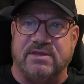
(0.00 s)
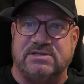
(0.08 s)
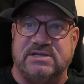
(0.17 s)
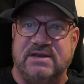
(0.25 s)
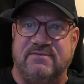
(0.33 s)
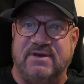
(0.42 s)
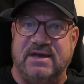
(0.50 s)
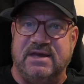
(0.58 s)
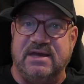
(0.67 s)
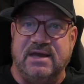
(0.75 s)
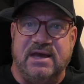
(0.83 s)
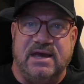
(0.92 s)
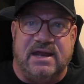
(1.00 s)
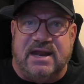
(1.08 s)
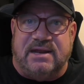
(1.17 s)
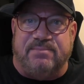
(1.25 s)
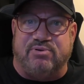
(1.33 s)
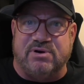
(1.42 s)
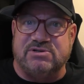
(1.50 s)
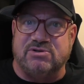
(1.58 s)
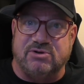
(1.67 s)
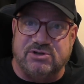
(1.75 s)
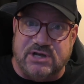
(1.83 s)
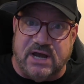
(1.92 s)
the TV in any
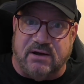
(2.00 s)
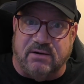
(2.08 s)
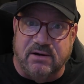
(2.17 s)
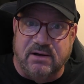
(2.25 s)
prison or jail.